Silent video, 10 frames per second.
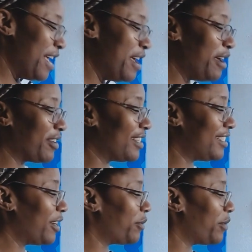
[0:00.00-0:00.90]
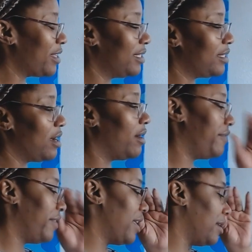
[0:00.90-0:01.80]
I'm going to tear one of these off,
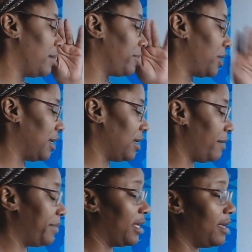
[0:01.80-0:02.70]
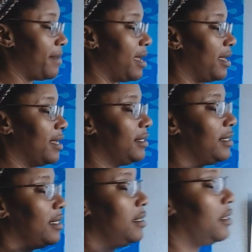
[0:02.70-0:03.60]
and then I'm going to get up and get my
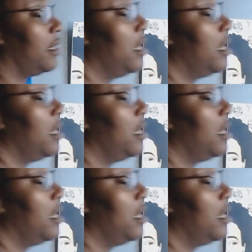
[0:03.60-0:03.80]
incense,